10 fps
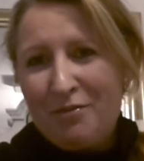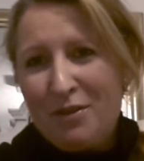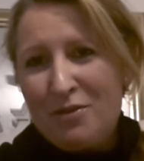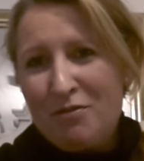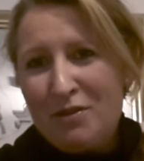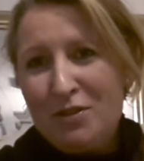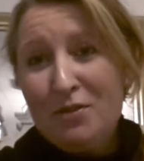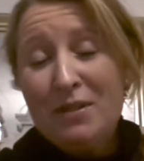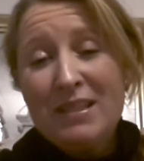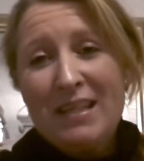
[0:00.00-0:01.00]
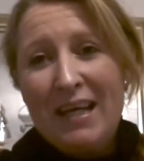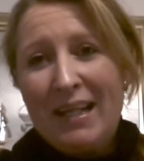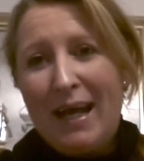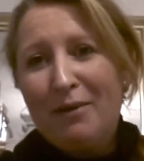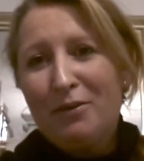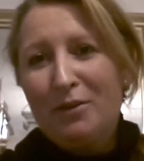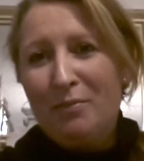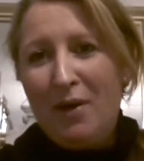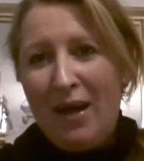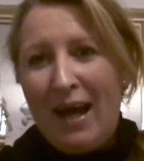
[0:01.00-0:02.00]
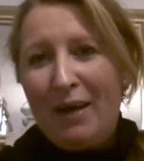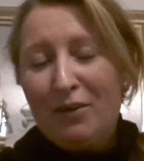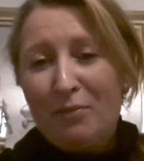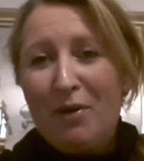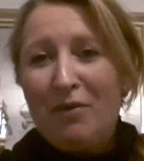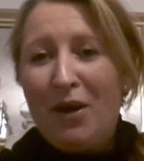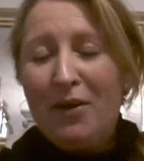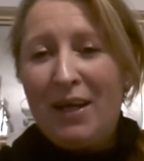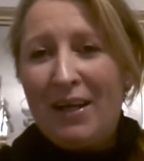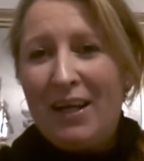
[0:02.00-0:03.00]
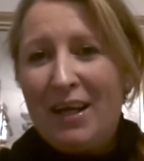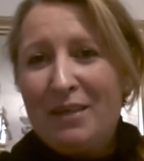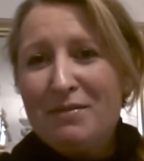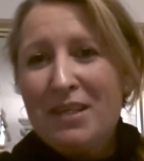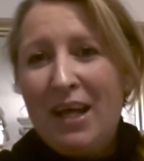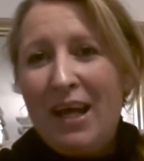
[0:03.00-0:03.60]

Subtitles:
future and do dictate the outcome on our lives.